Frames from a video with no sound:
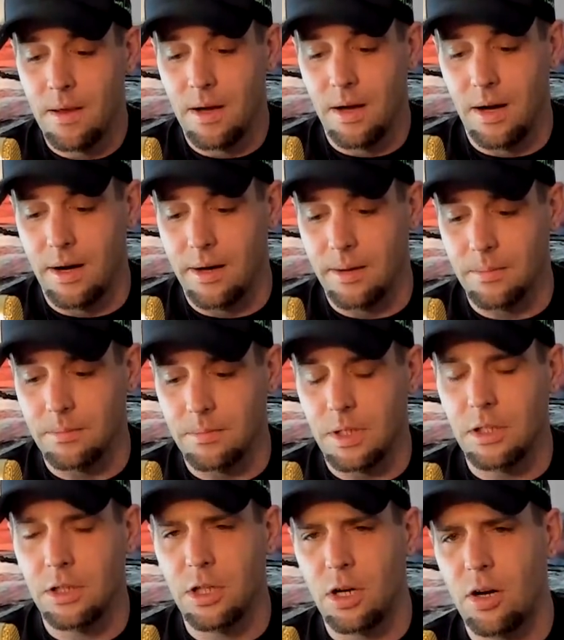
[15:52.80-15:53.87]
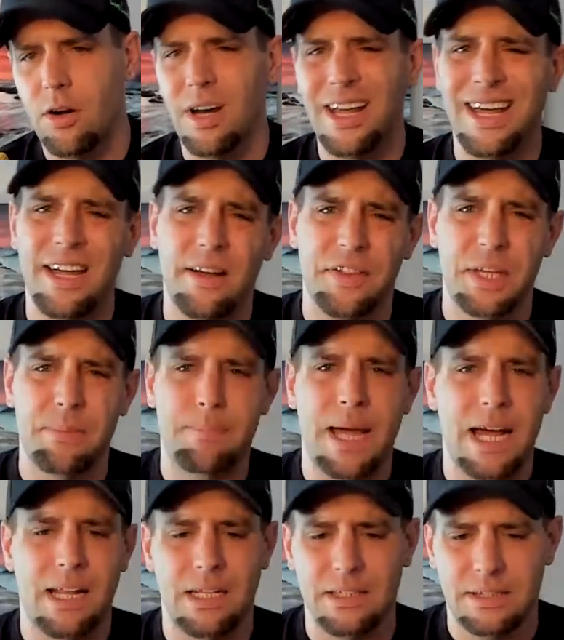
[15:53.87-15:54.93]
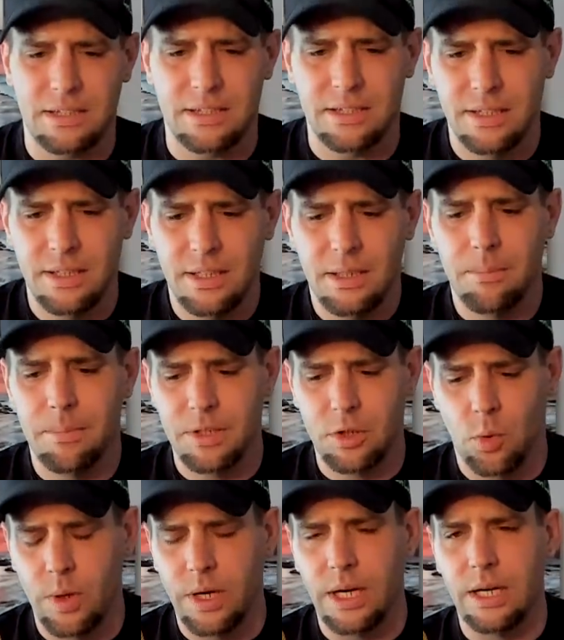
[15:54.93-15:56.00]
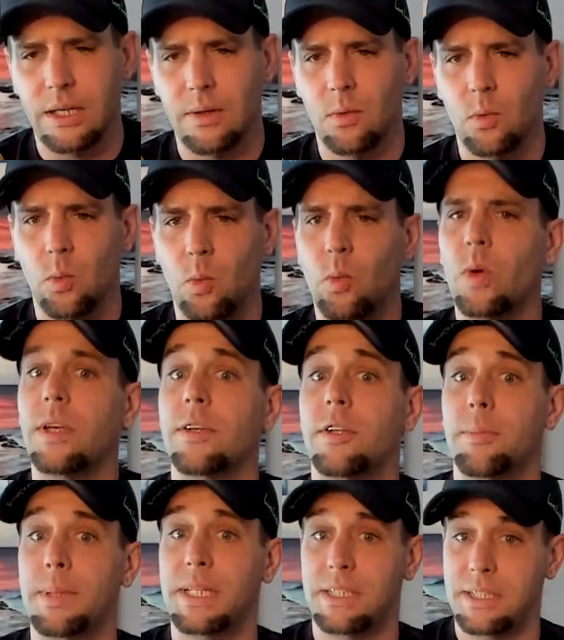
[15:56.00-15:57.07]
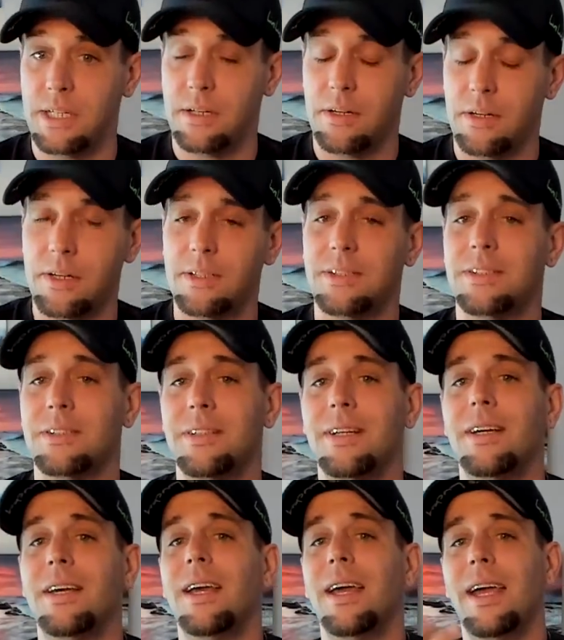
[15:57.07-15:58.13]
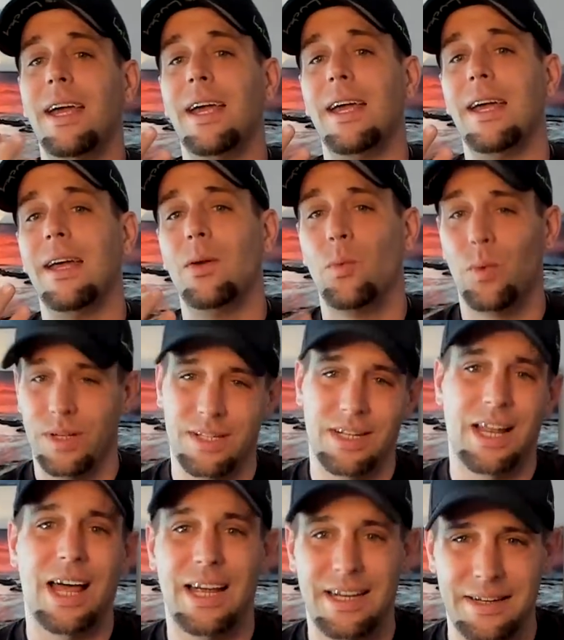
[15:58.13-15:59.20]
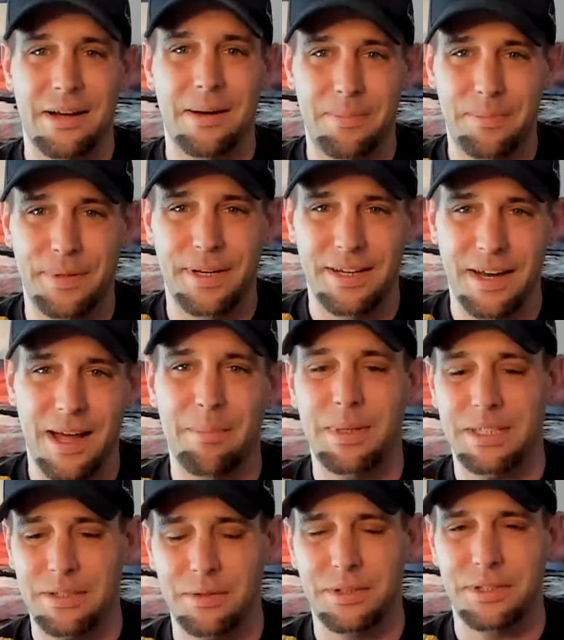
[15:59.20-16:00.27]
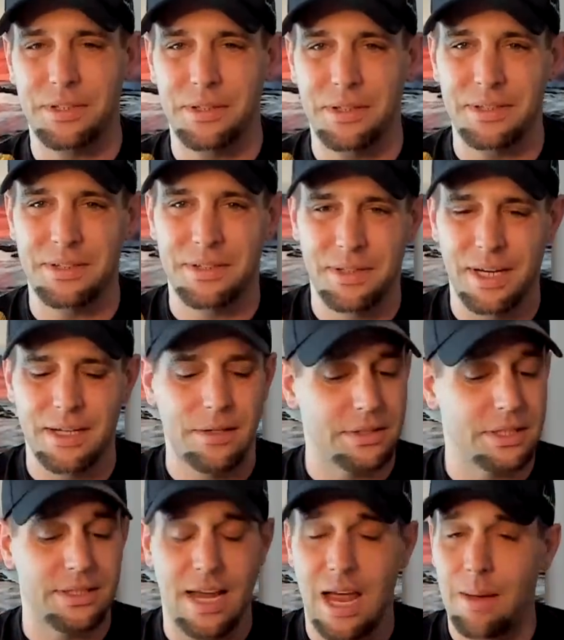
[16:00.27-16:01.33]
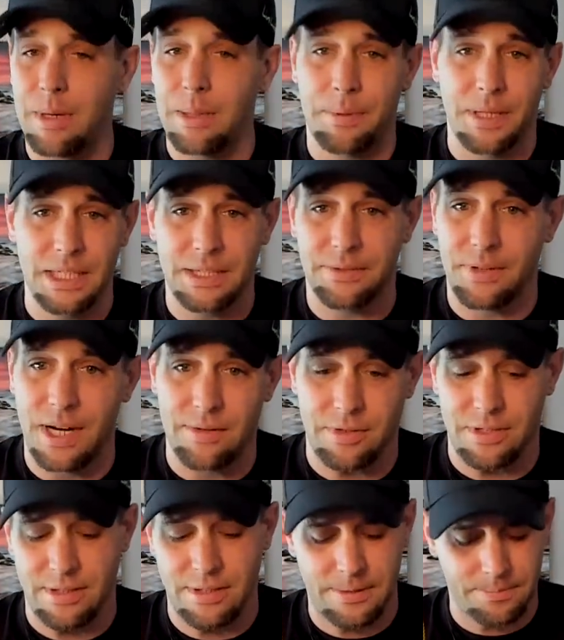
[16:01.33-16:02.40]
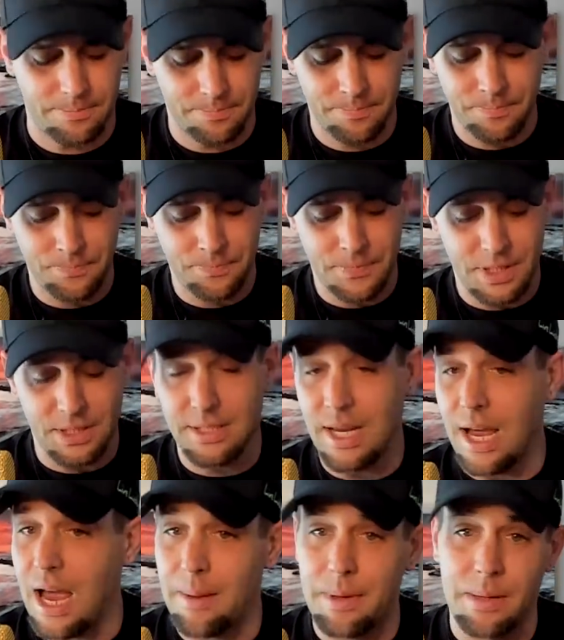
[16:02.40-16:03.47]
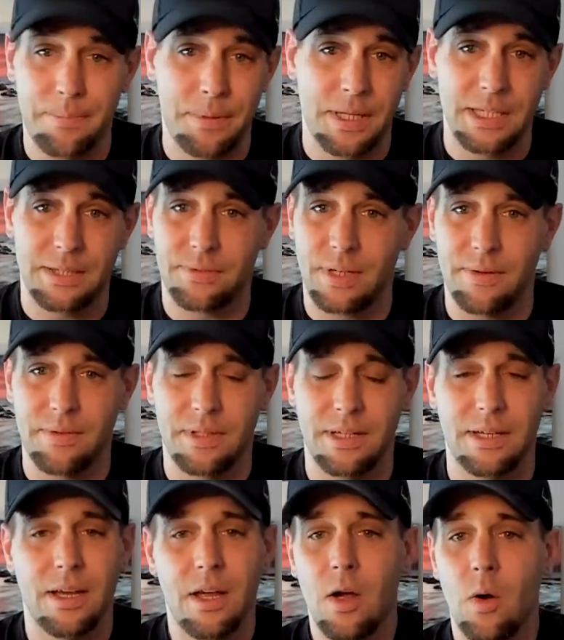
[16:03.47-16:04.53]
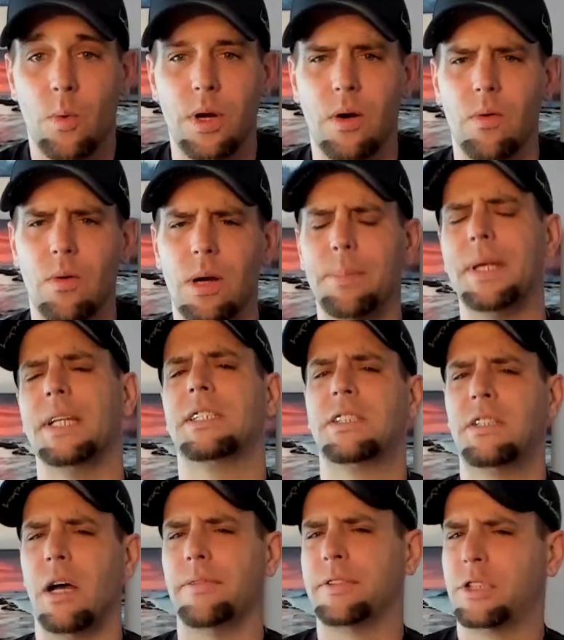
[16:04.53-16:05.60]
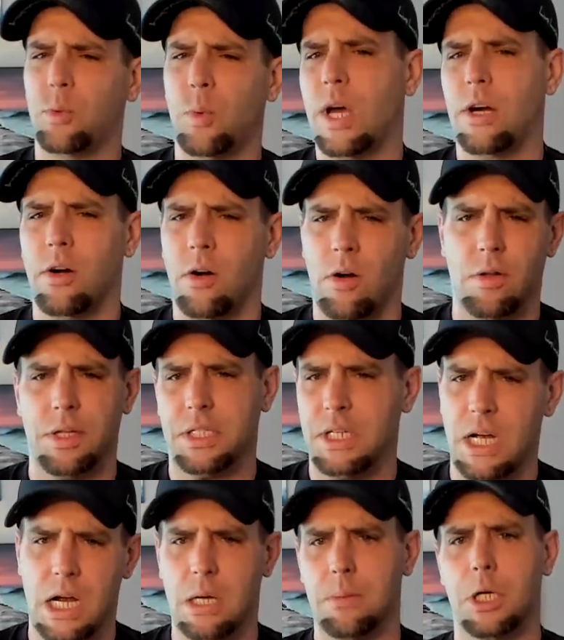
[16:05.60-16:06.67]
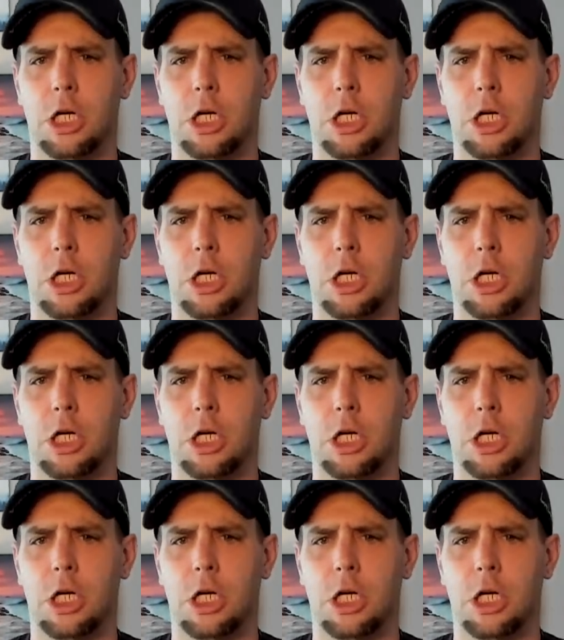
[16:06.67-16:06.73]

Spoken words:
Learn a healthy balance between when to be serious and when to lighten up and not be so serious, okay? There's a time and a place for everything. A time and a place for everything. We don't want to be a stuffed sweater all the time, you